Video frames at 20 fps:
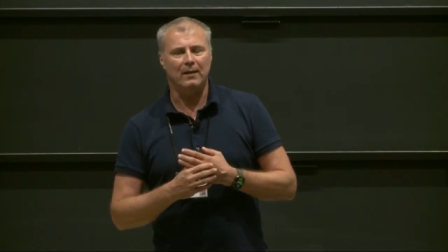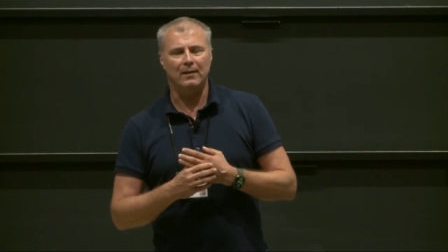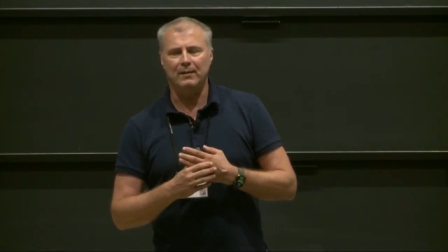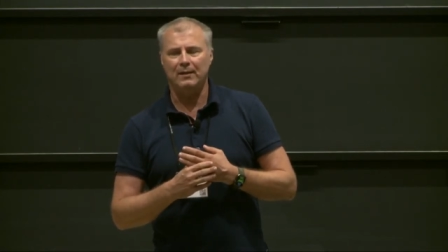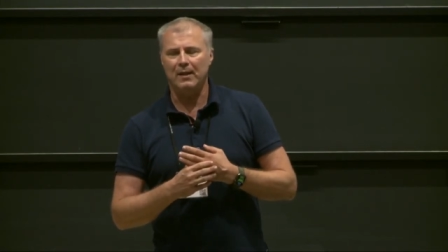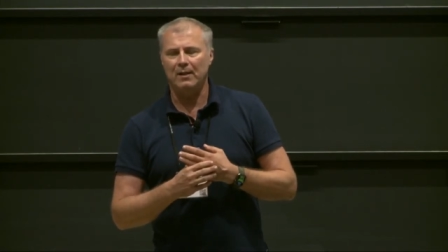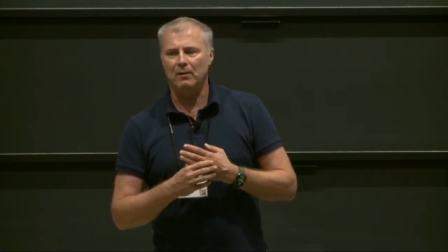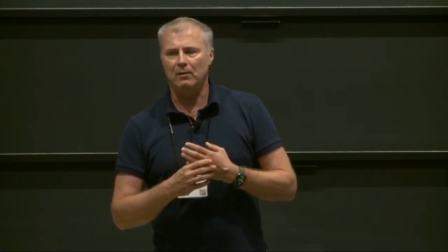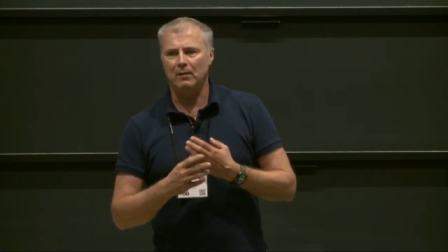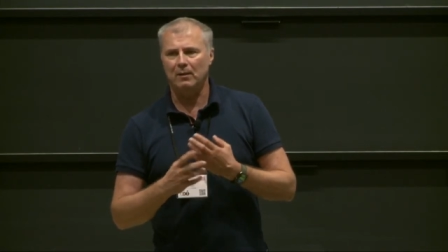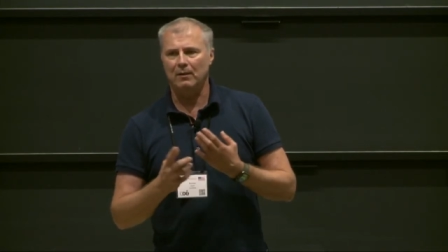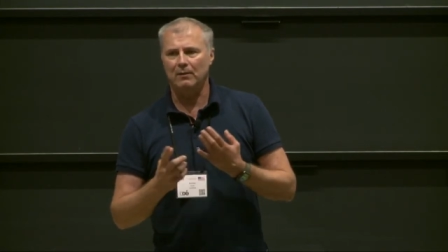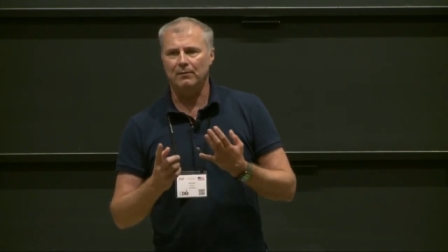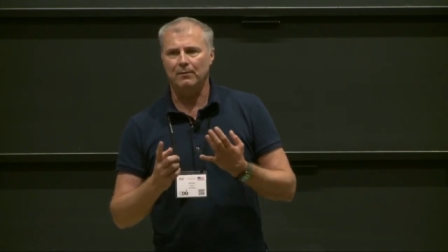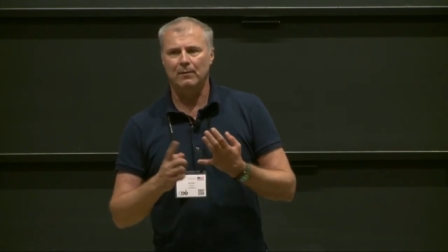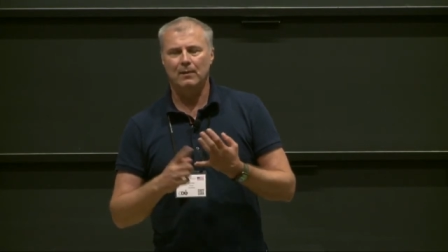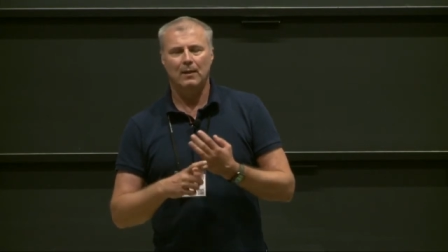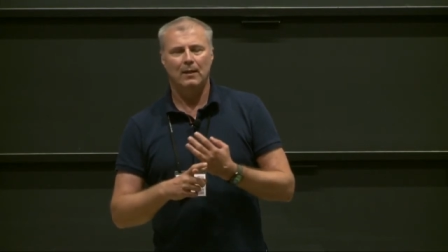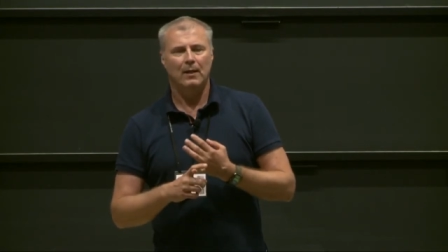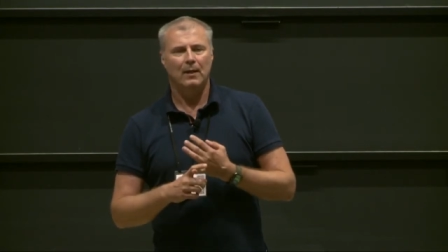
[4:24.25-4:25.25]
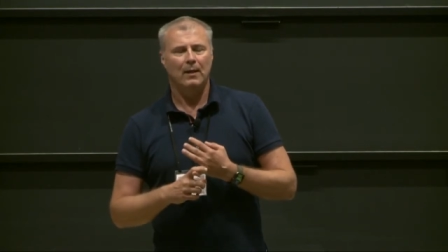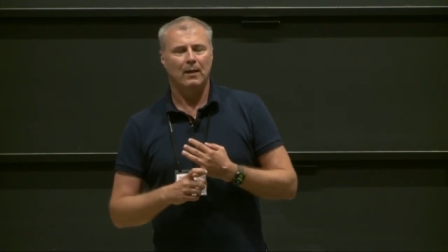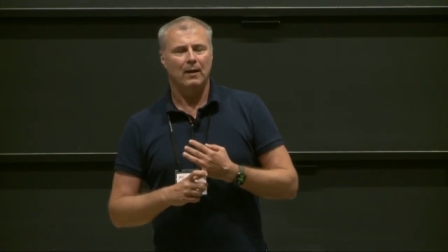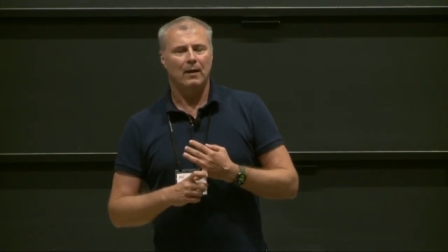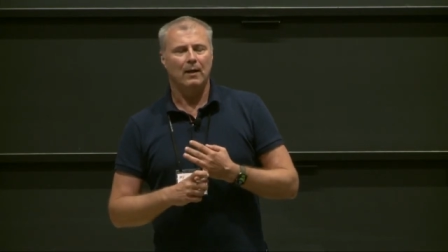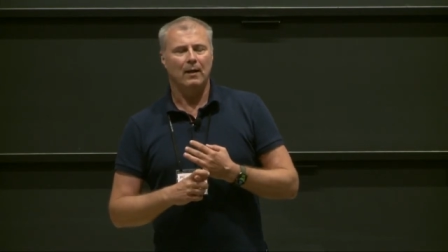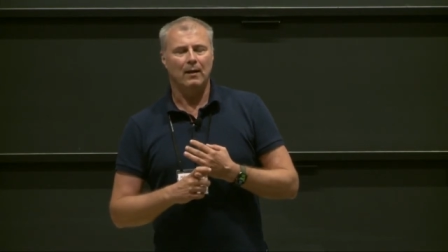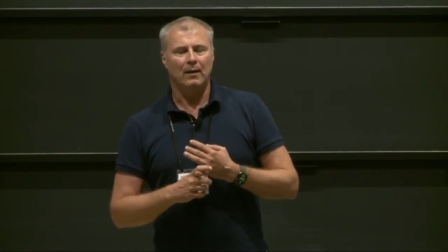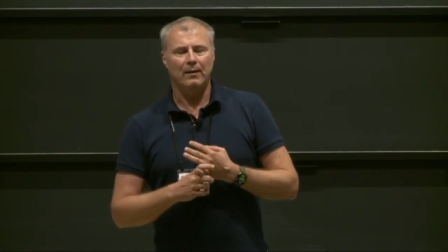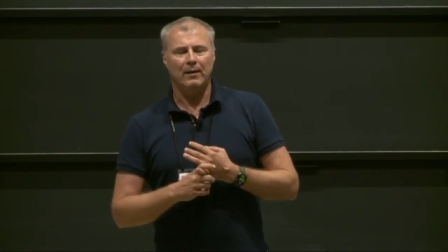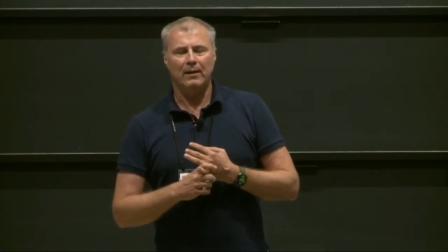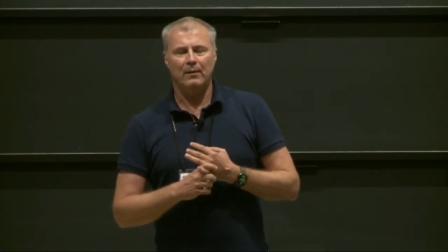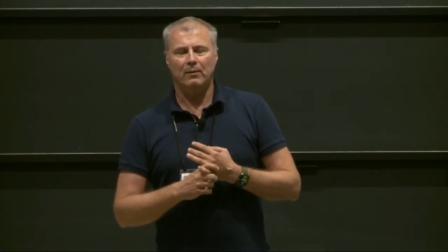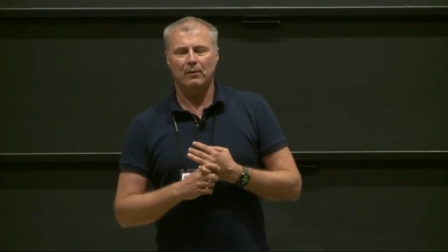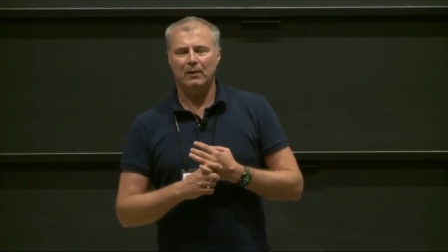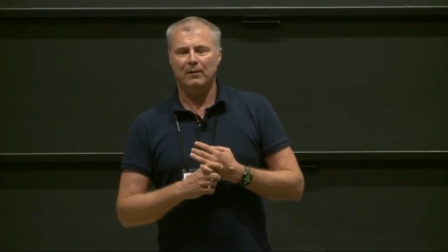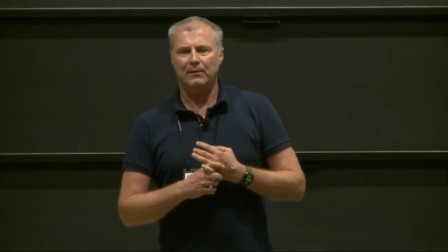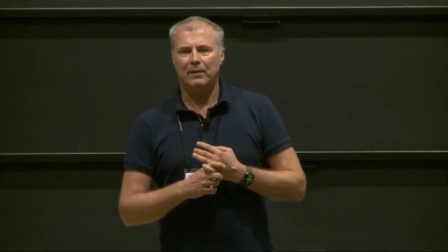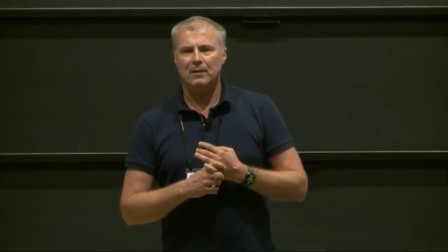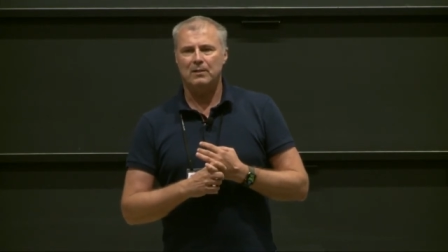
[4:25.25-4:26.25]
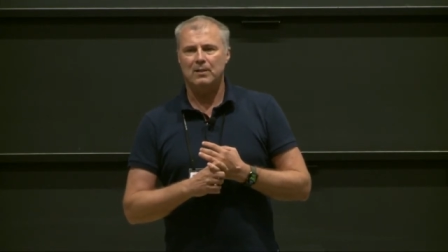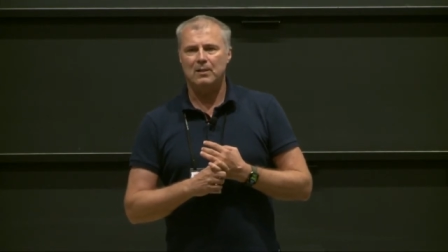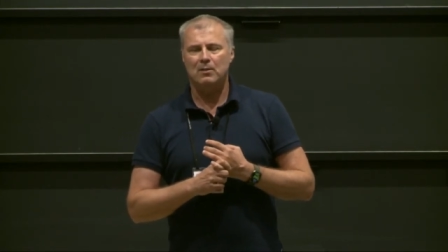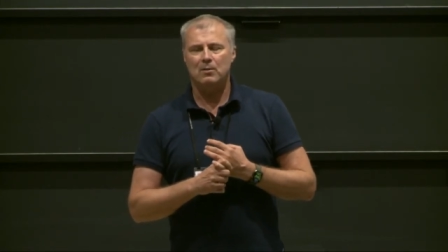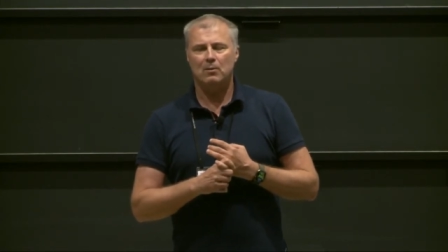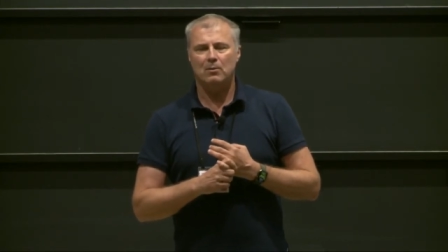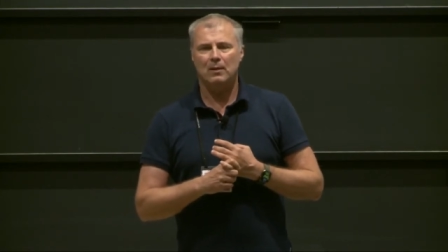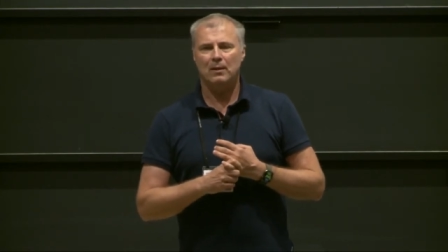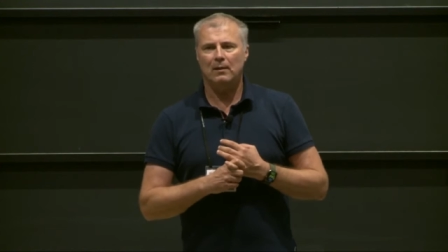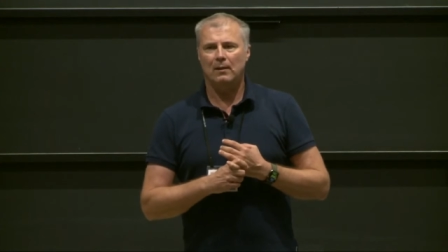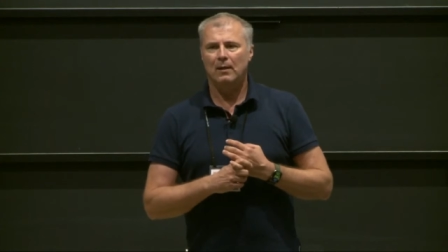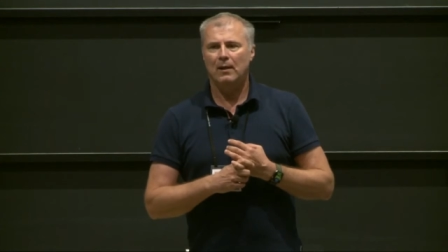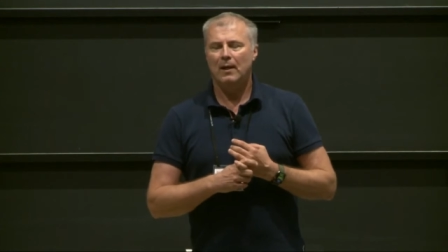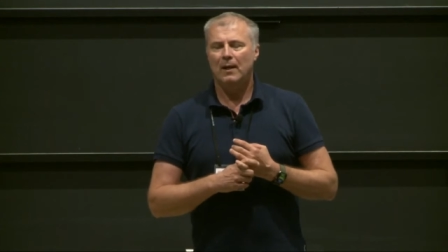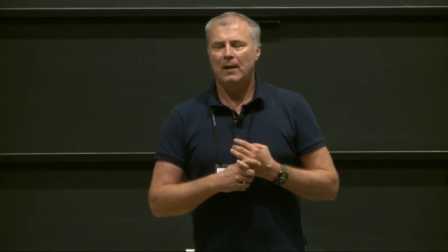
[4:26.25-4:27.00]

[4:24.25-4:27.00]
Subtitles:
and they don't have access to it.